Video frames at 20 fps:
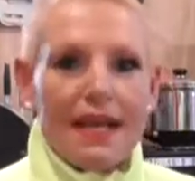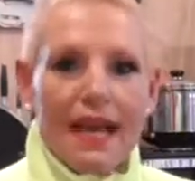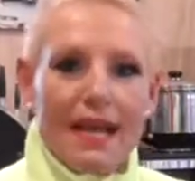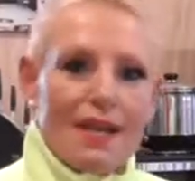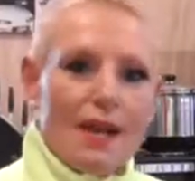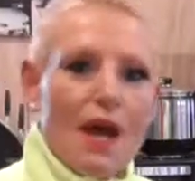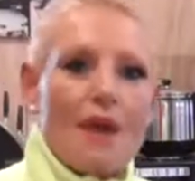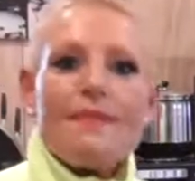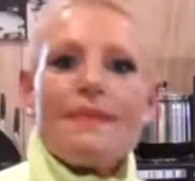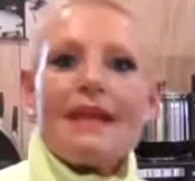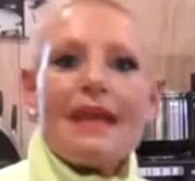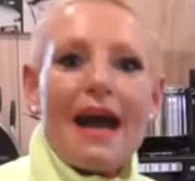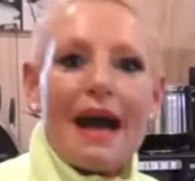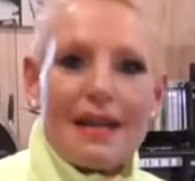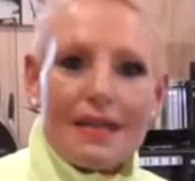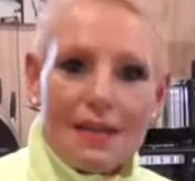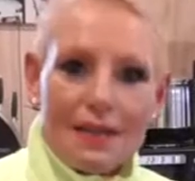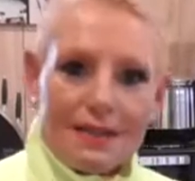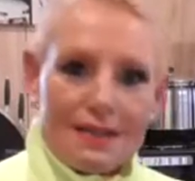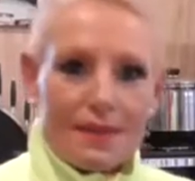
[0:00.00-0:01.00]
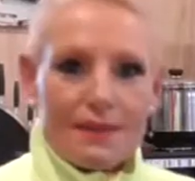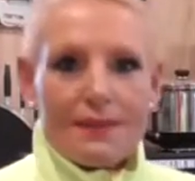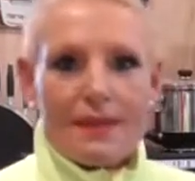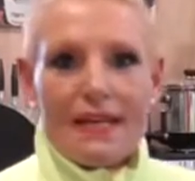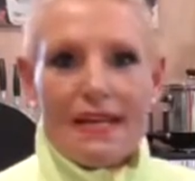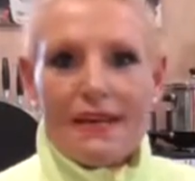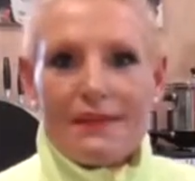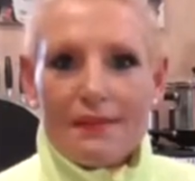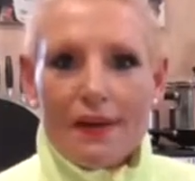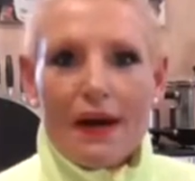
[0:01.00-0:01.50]
And nobody argues that we
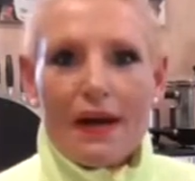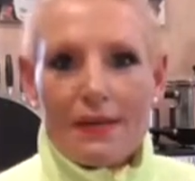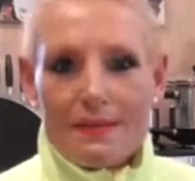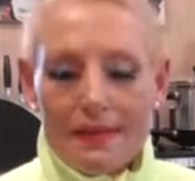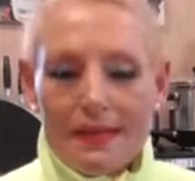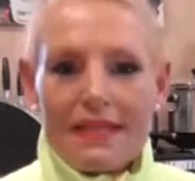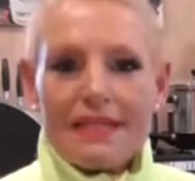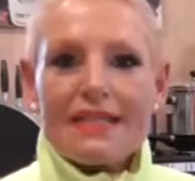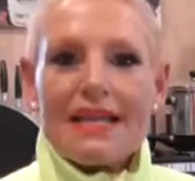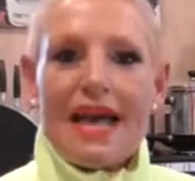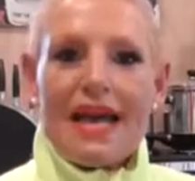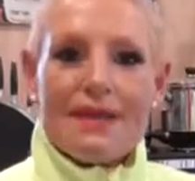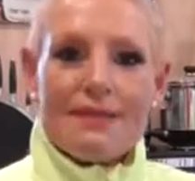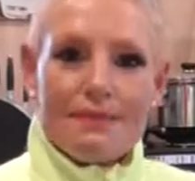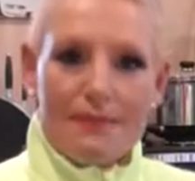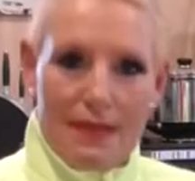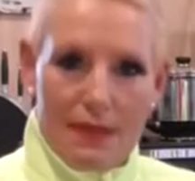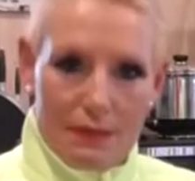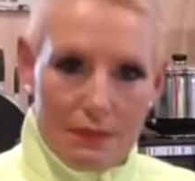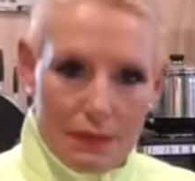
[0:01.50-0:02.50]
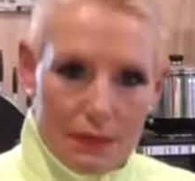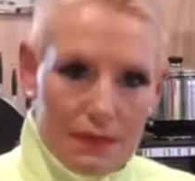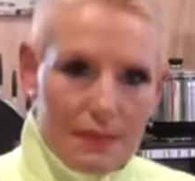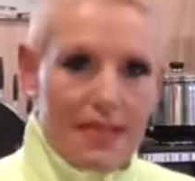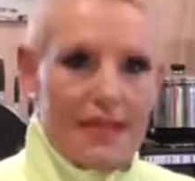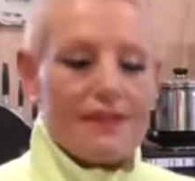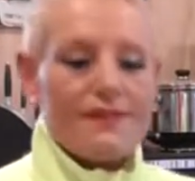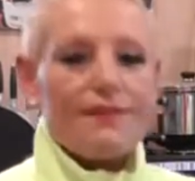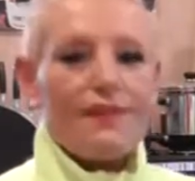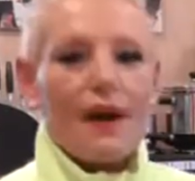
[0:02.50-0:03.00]
need vitamins and
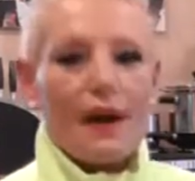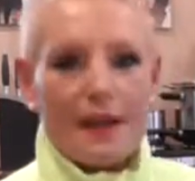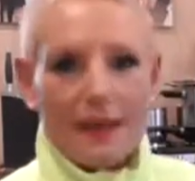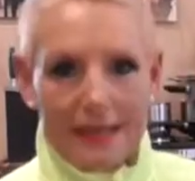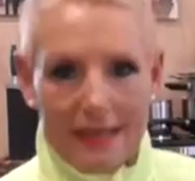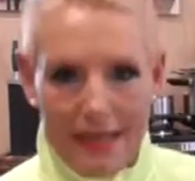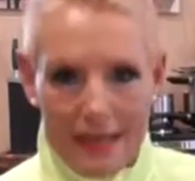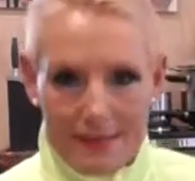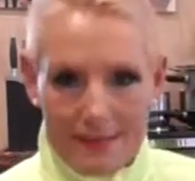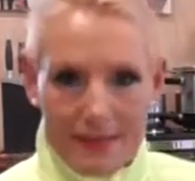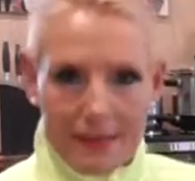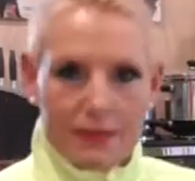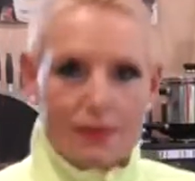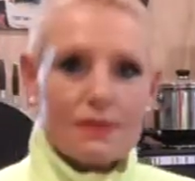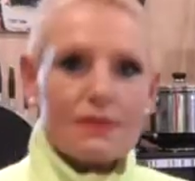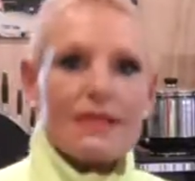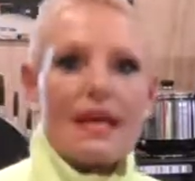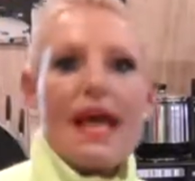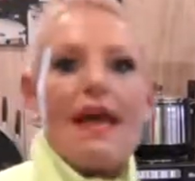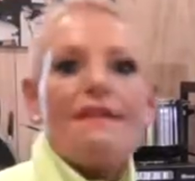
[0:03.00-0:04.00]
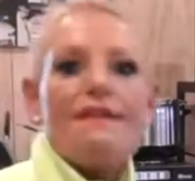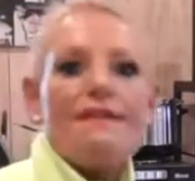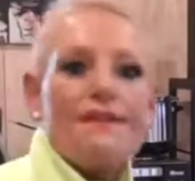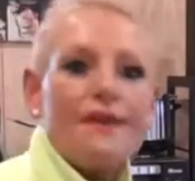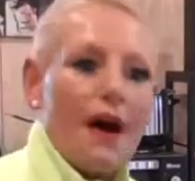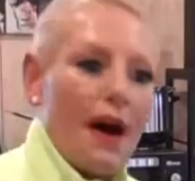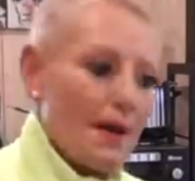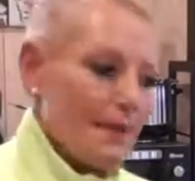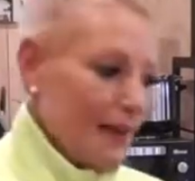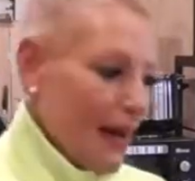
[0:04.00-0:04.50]
minerals and phytochemicals and
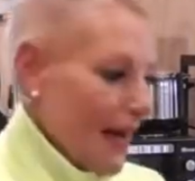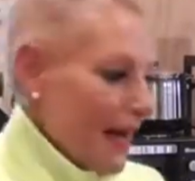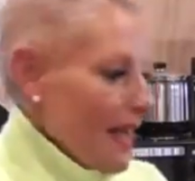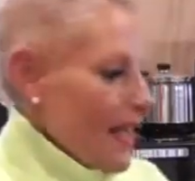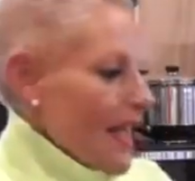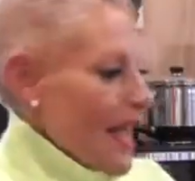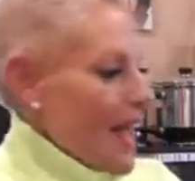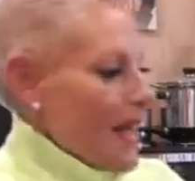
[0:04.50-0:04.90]
fiber